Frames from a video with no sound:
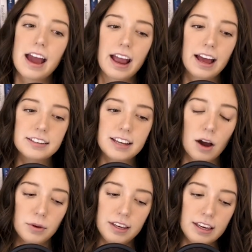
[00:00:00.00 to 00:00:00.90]
and
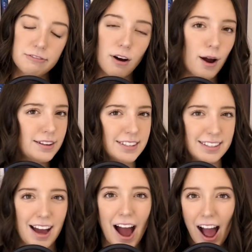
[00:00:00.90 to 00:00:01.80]
how he fought his
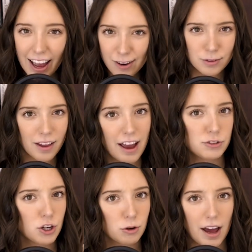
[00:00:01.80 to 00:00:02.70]
entire life
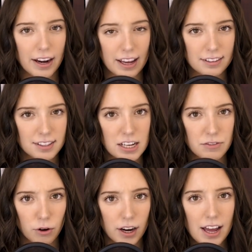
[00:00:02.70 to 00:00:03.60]
to eradicate
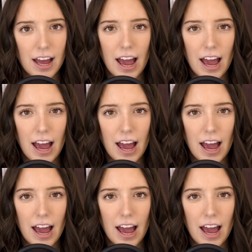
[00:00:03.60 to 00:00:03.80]
slavery.